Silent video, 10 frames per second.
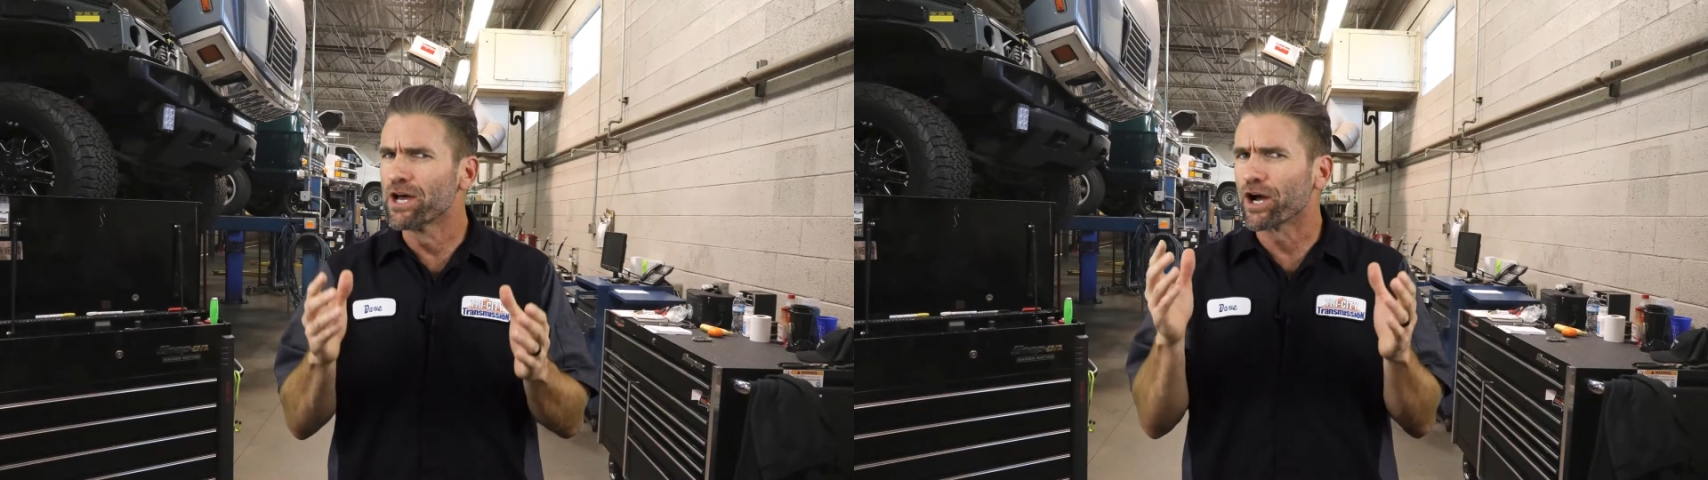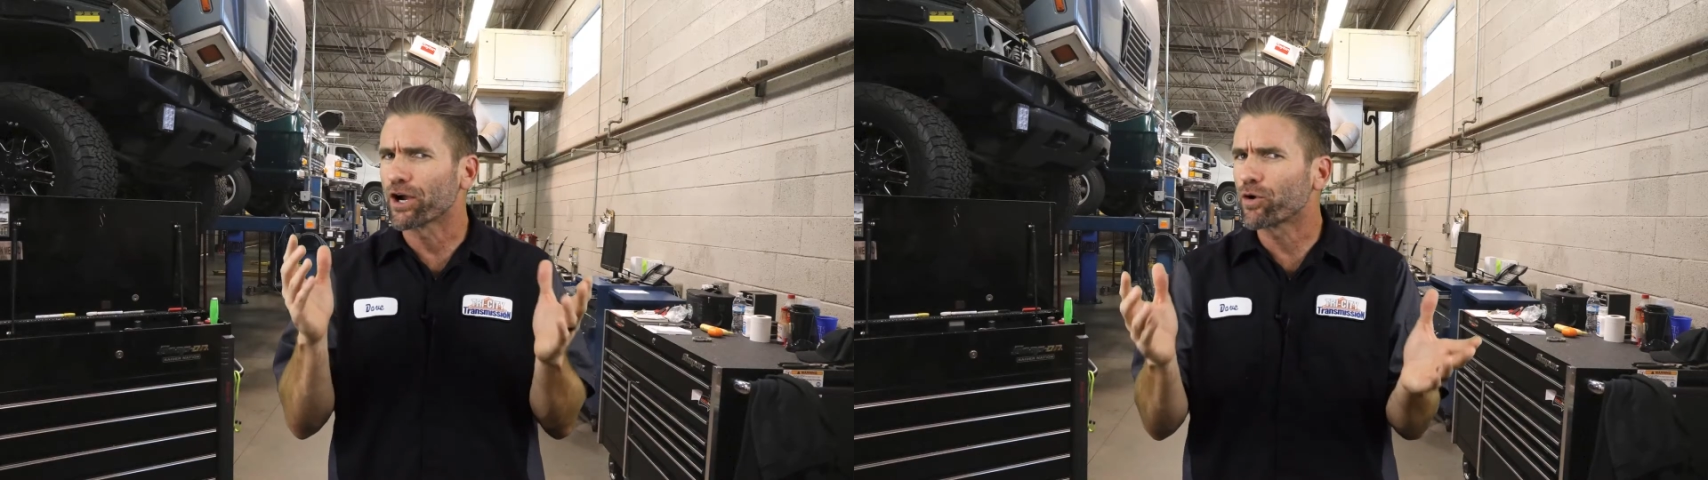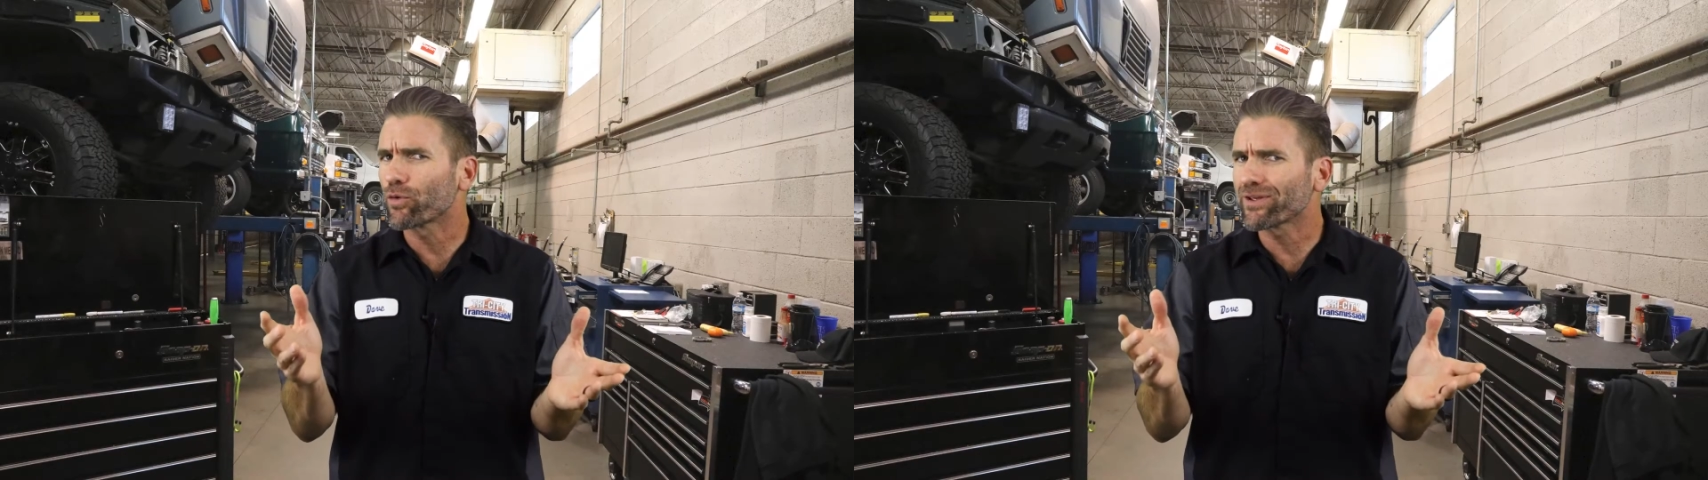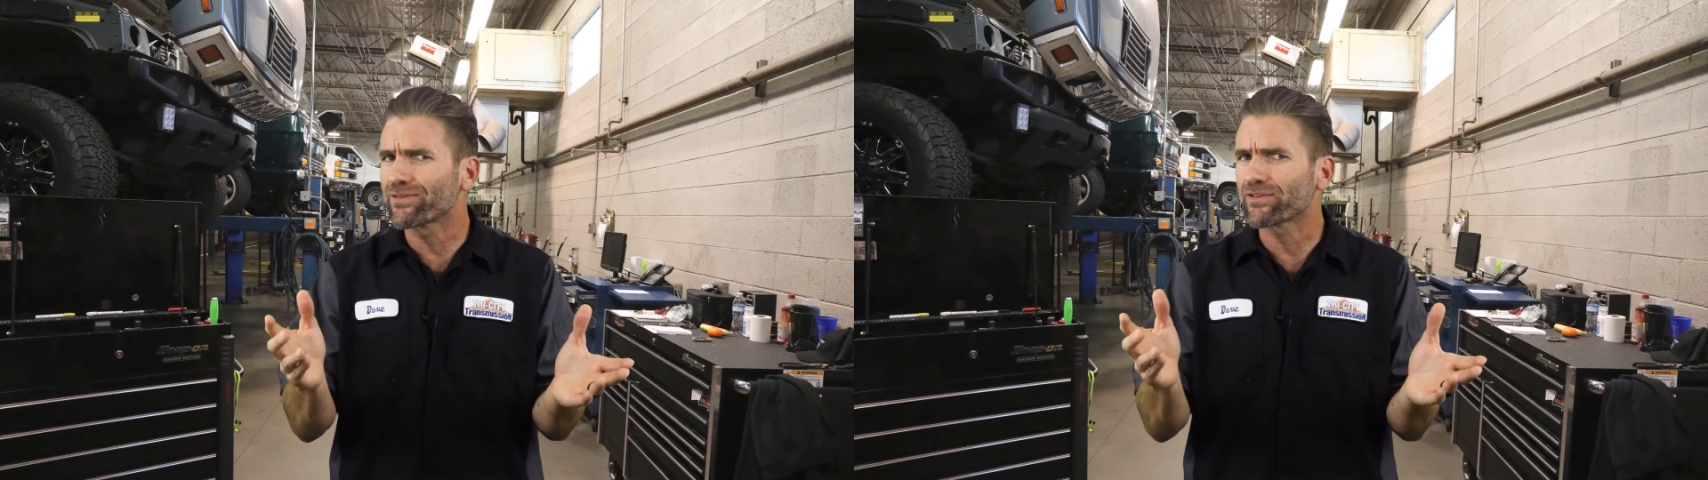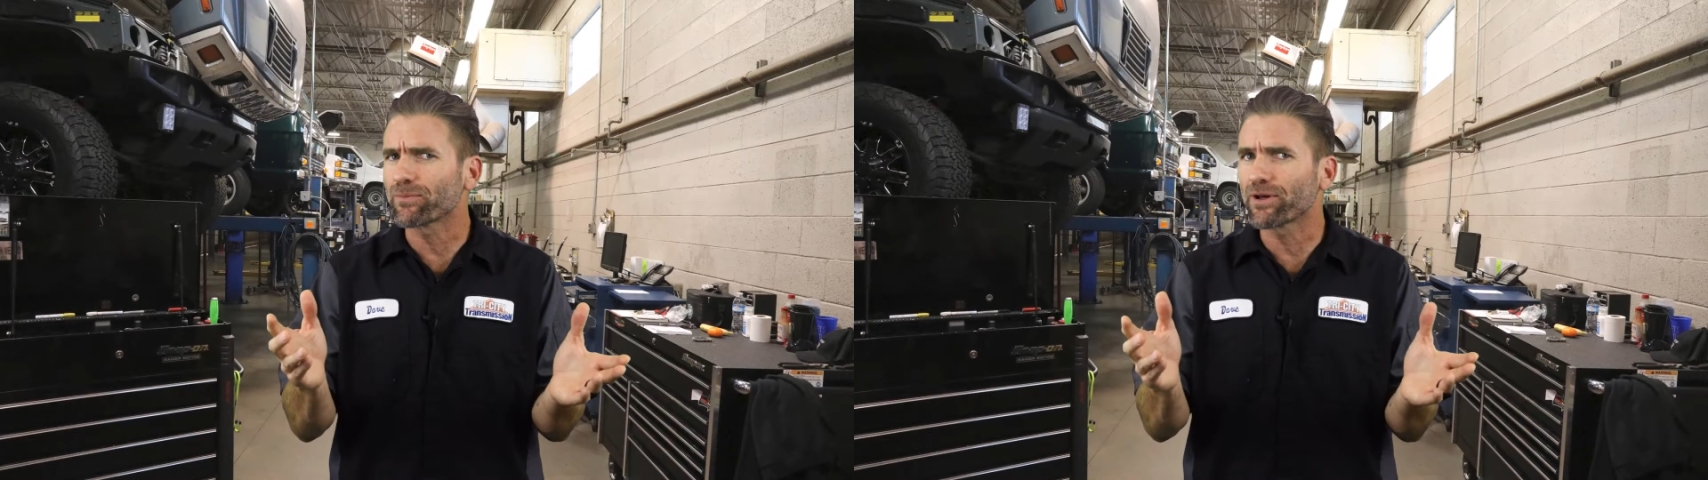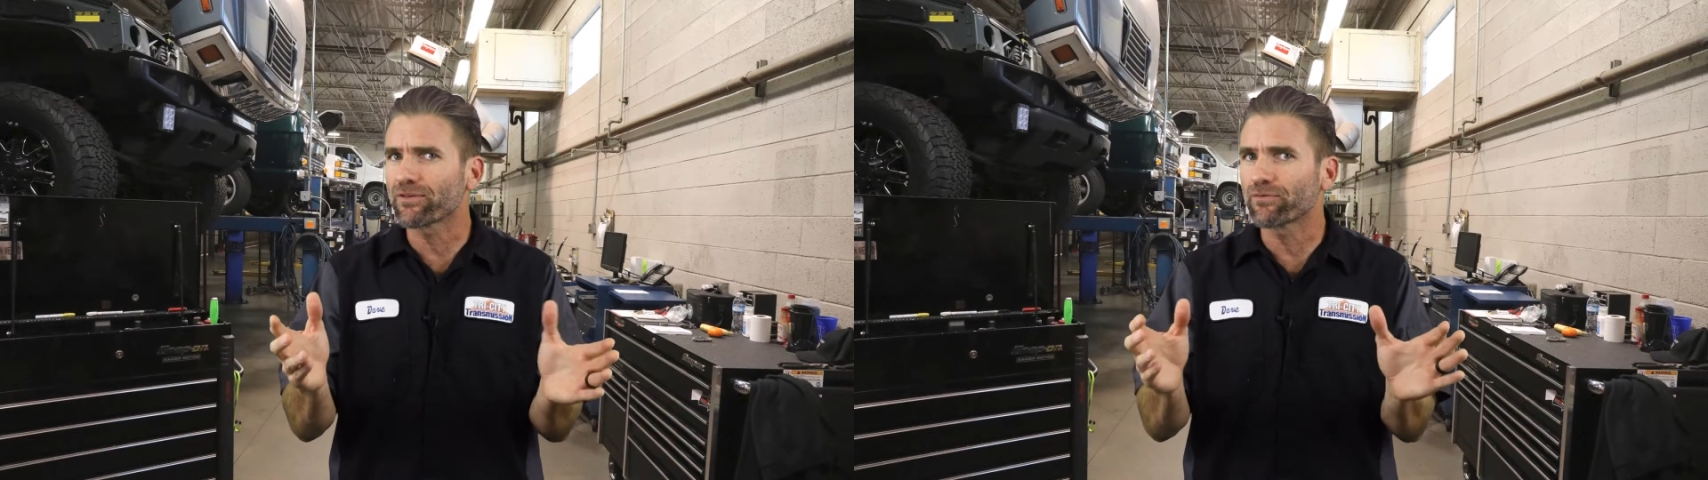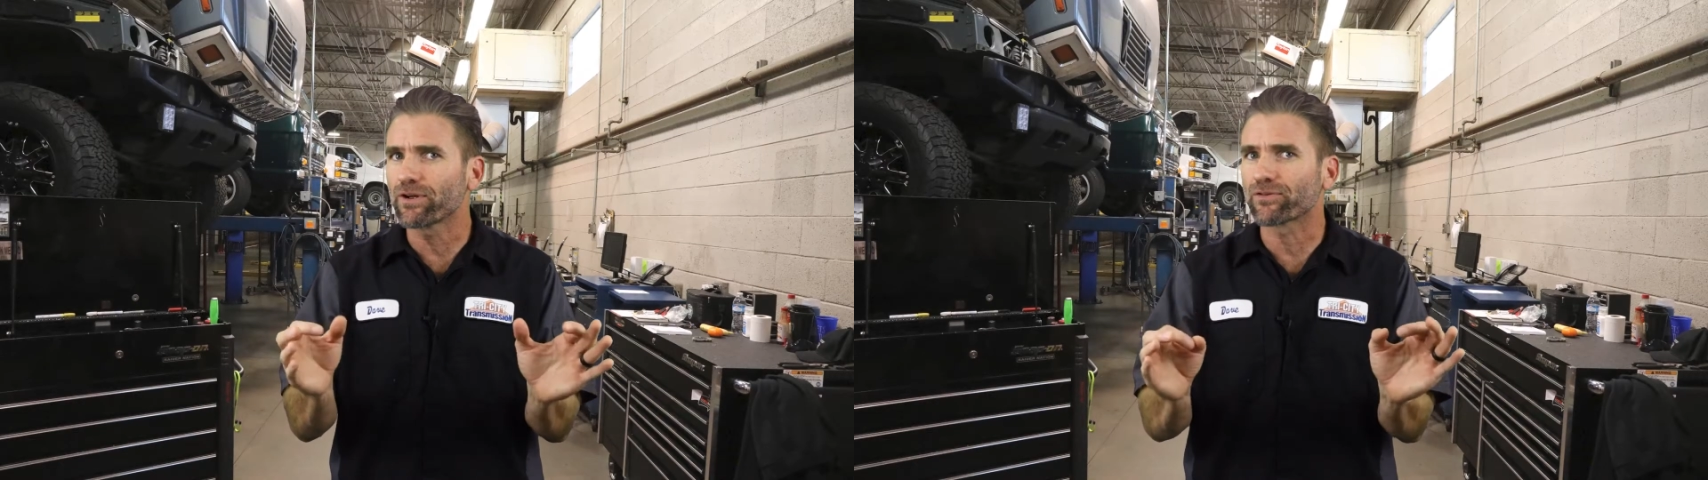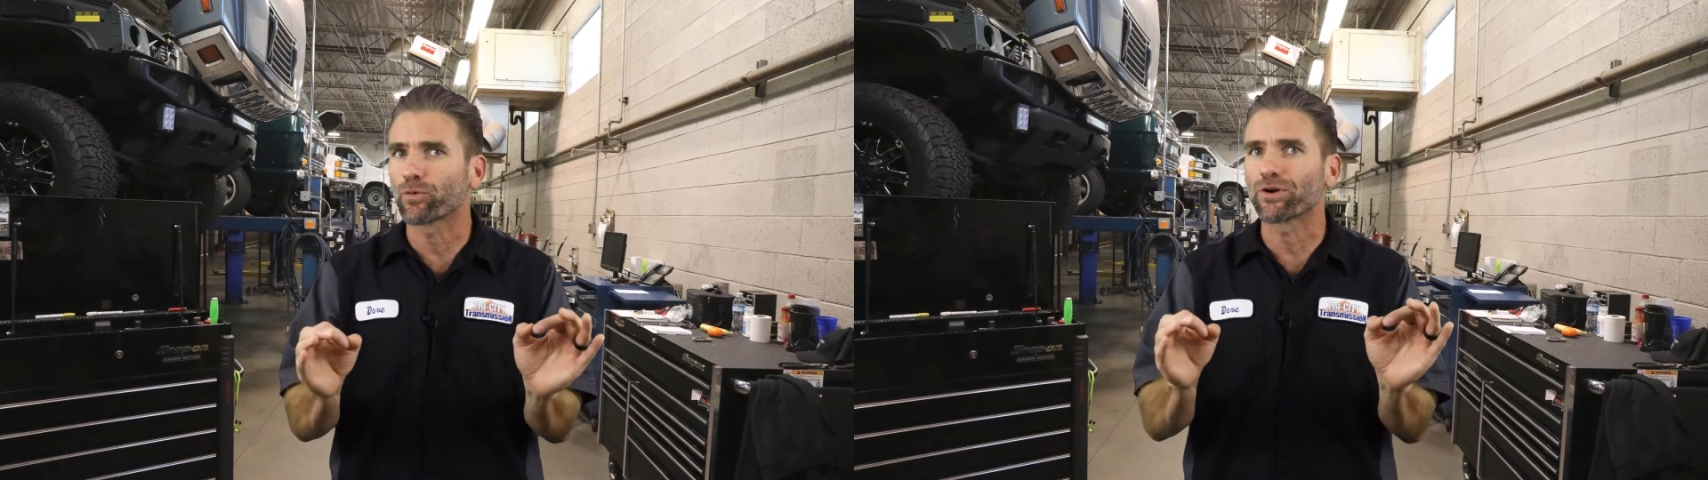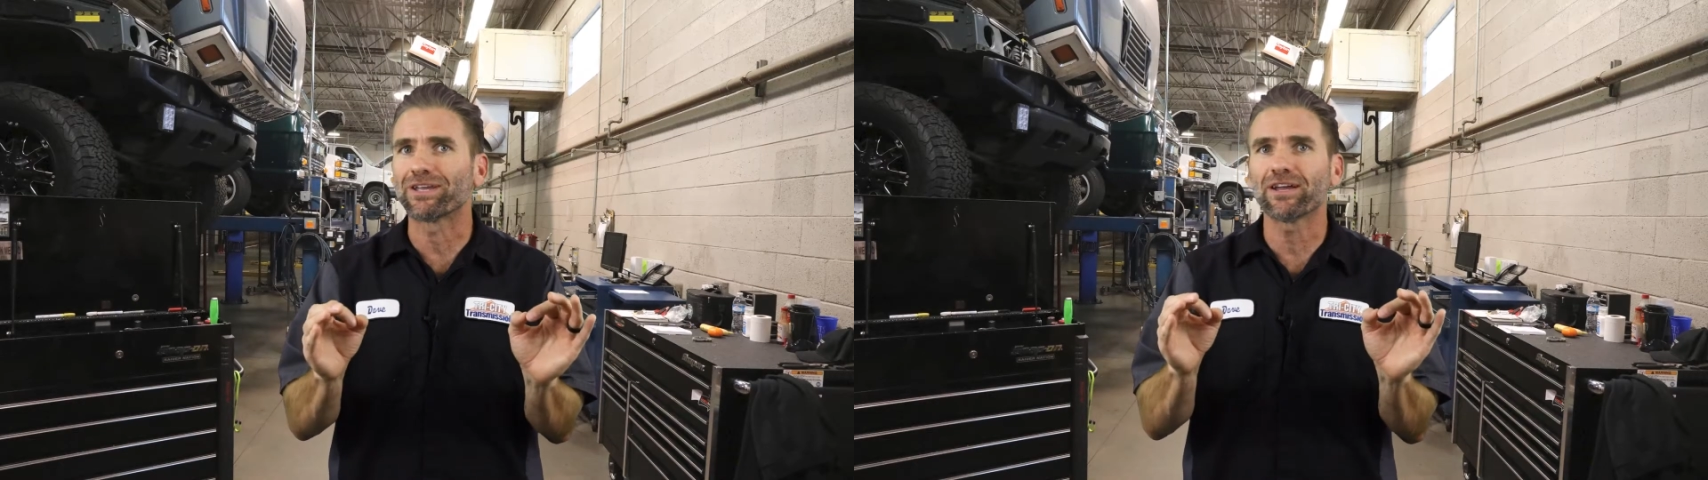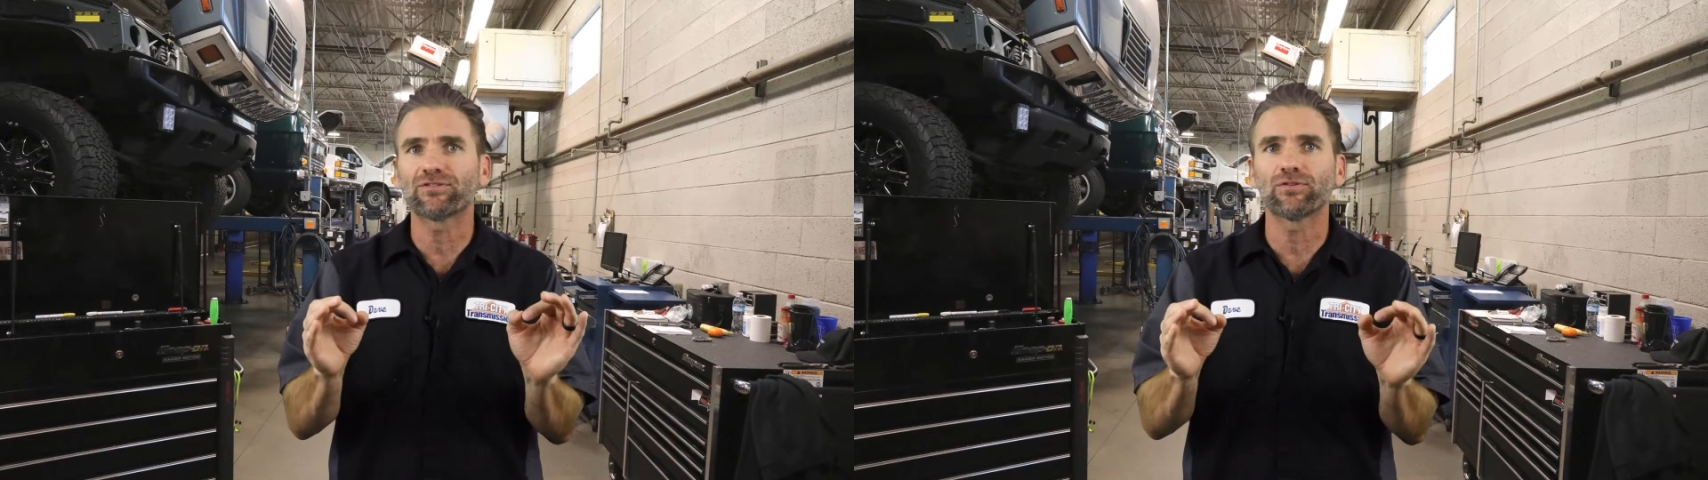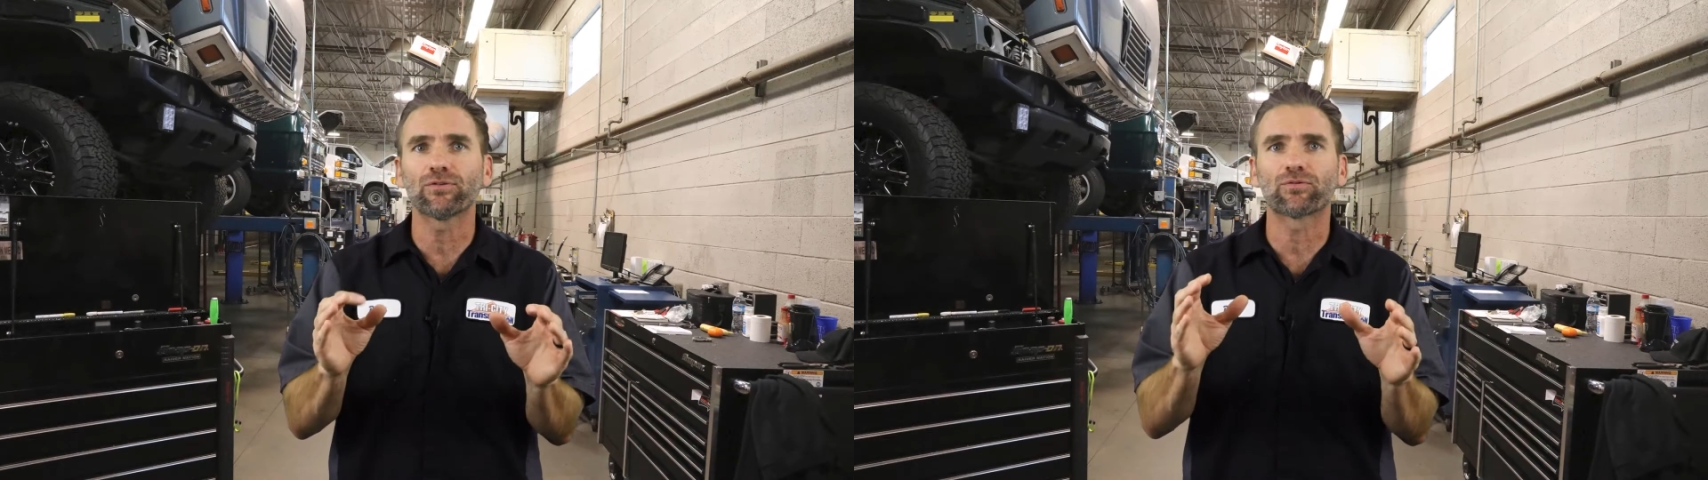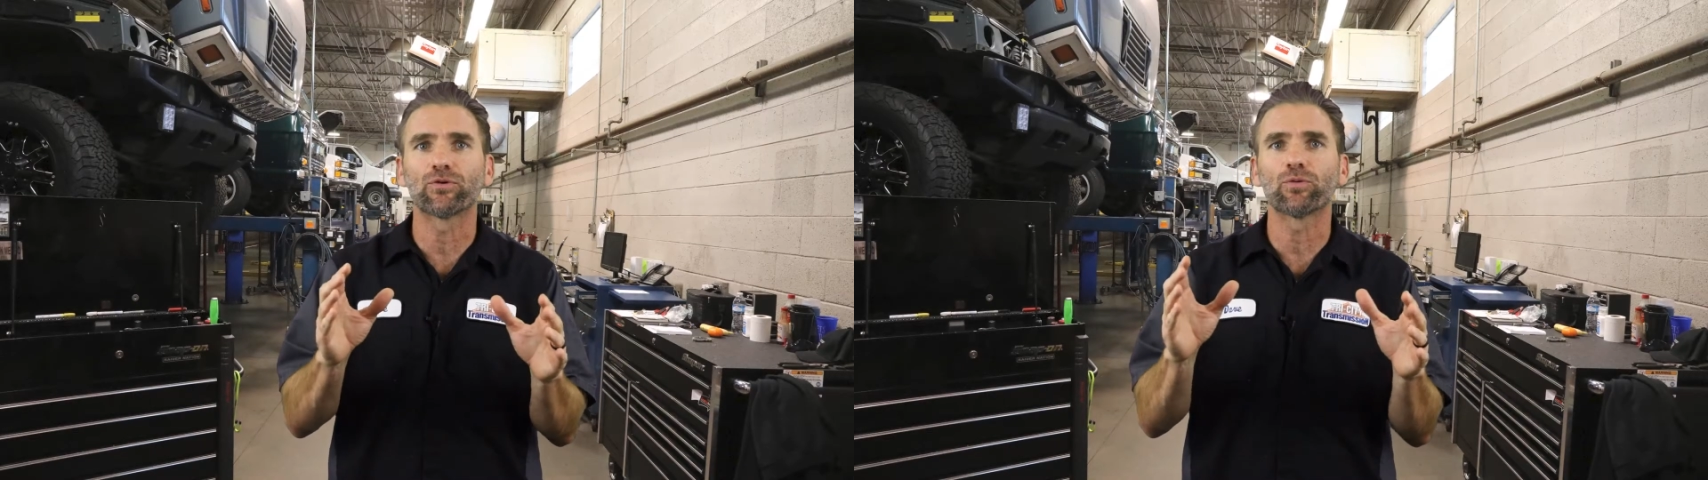A cooling system on the fritz will get you through